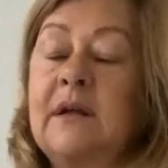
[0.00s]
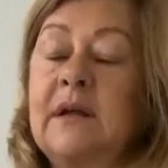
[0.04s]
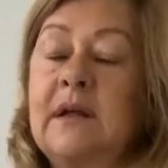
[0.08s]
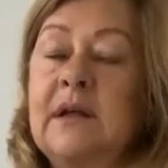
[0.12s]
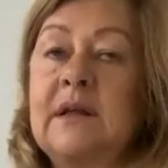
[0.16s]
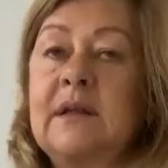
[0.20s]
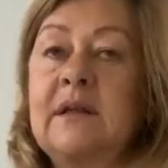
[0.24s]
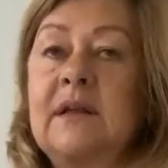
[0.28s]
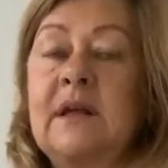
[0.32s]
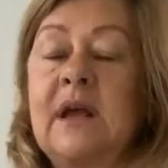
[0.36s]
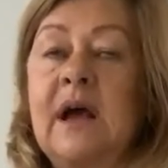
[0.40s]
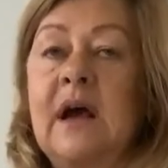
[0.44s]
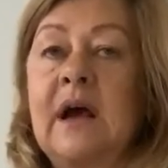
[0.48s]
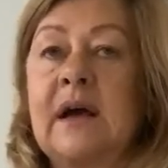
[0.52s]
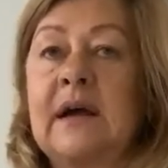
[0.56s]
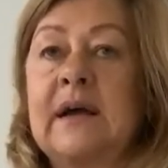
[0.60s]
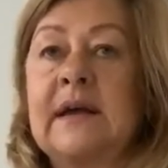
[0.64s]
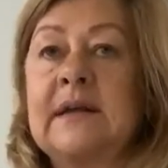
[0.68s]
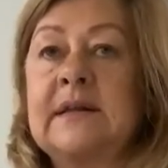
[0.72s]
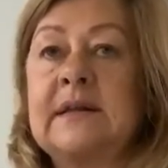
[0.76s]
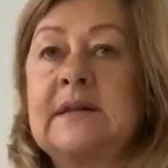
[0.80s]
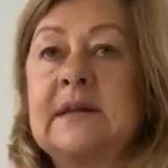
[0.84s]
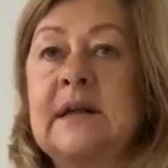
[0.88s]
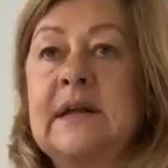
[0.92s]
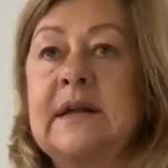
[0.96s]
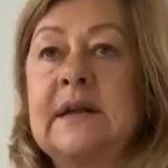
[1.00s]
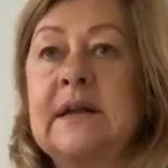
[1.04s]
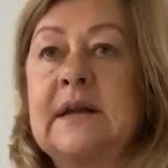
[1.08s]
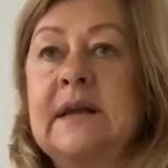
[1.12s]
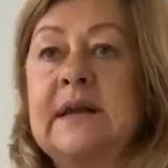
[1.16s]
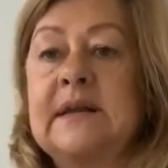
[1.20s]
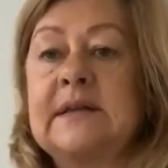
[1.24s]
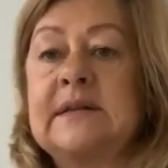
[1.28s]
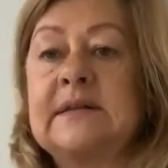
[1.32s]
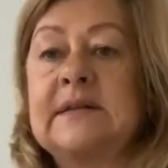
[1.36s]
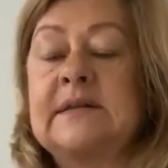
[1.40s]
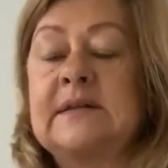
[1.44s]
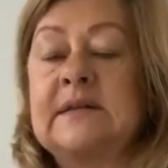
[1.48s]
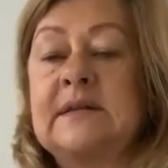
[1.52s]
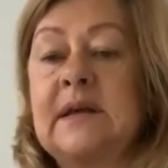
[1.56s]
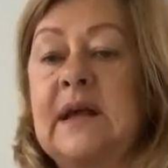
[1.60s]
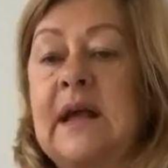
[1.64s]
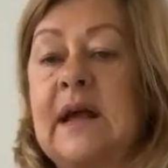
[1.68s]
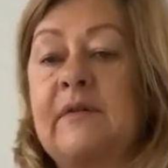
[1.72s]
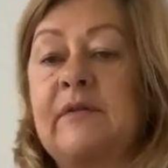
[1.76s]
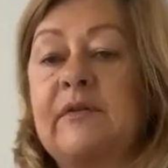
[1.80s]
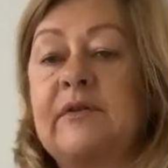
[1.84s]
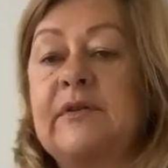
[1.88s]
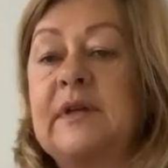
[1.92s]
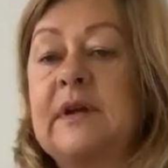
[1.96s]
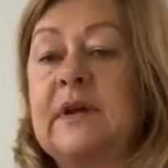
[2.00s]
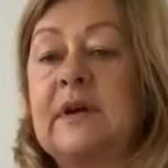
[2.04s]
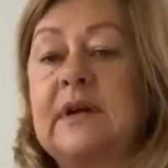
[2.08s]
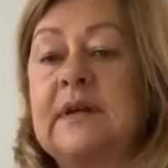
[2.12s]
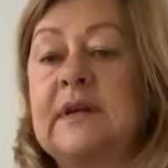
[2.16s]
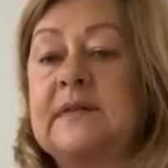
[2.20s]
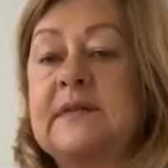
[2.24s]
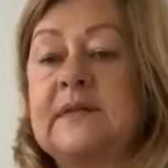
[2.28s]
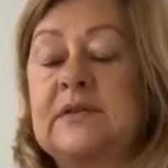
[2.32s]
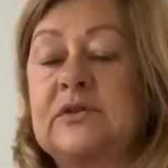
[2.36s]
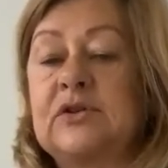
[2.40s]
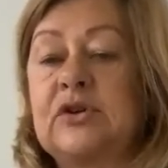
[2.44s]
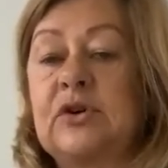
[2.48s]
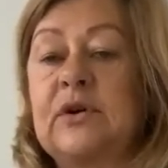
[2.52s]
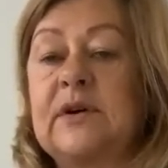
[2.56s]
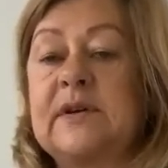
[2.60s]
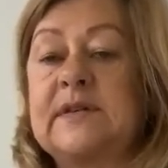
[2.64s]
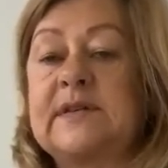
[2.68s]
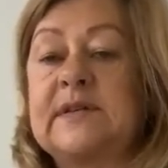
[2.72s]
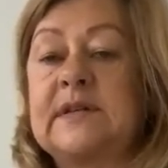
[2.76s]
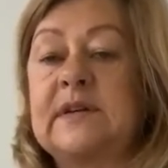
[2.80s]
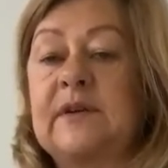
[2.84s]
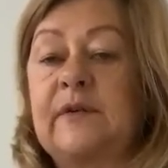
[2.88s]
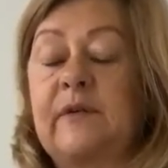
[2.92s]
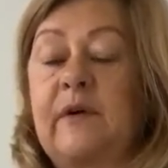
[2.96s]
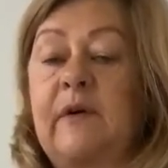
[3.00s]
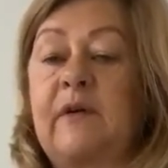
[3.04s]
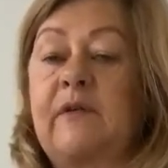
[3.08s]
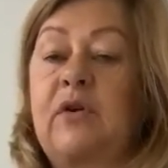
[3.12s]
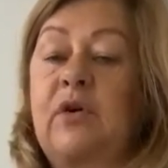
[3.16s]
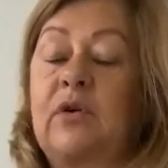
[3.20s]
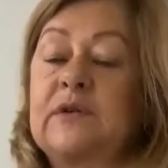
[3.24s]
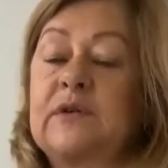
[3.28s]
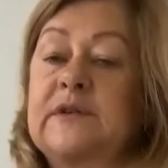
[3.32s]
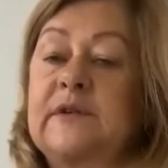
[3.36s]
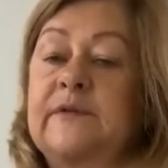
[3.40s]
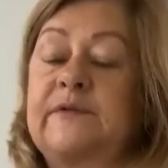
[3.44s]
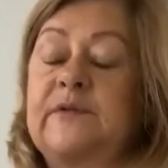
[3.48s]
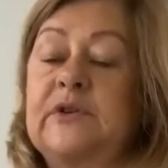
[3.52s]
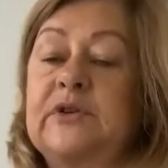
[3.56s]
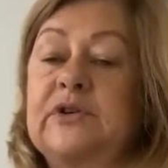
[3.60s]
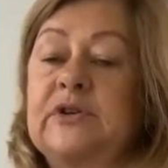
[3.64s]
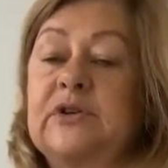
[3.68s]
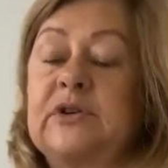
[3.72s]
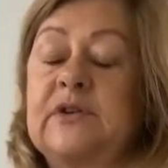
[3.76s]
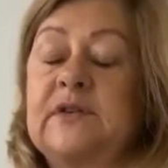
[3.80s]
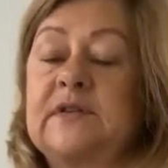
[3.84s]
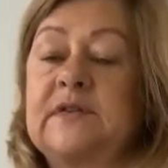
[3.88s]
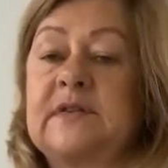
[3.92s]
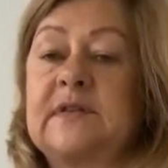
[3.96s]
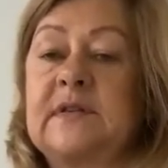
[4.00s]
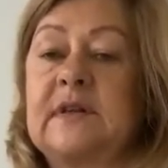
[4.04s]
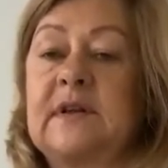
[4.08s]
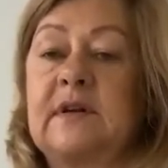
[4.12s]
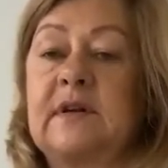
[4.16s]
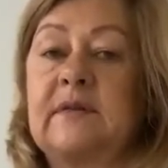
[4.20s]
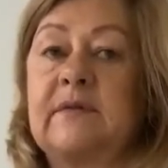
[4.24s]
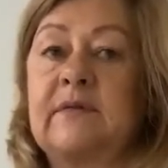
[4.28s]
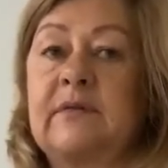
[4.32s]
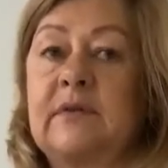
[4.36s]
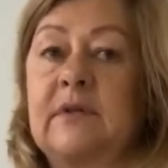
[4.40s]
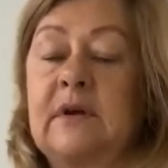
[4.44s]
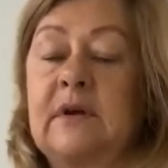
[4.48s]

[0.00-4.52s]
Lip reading: it's everything is a choice. And of course, if you choose the